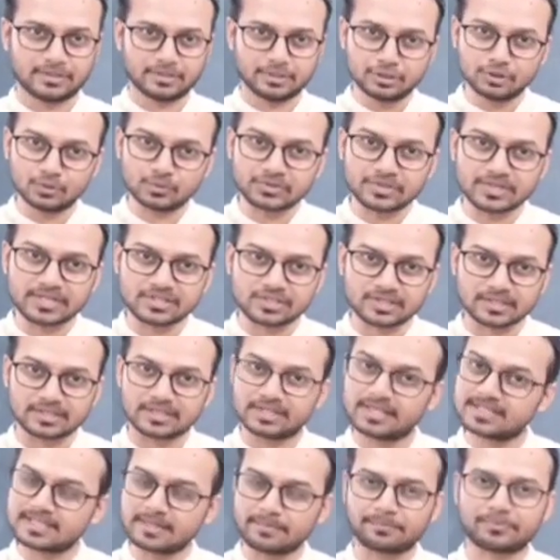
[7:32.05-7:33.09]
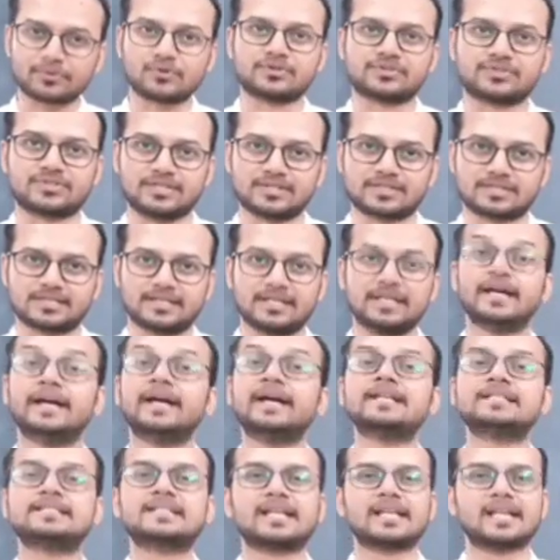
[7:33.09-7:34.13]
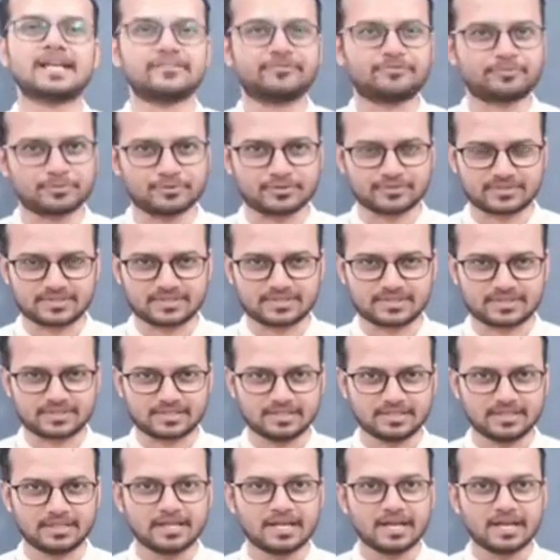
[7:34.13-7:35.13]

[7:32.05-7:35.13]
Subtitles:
Nutrition is a process, it's a life process,